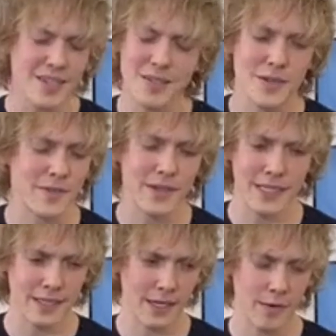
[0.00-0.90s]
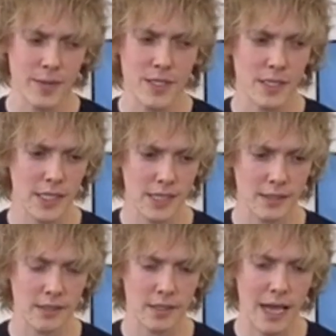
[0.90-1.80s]
so funny that originally,
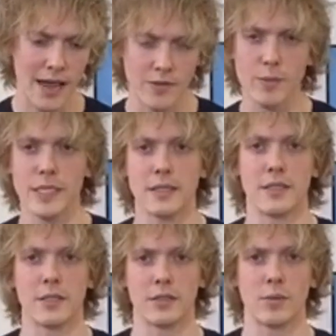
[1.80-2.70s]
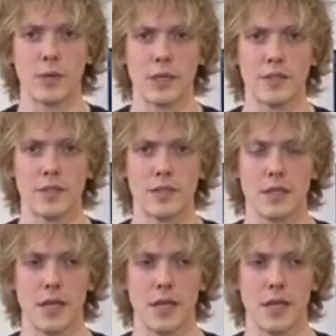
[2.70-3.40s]
after we did the Took the Words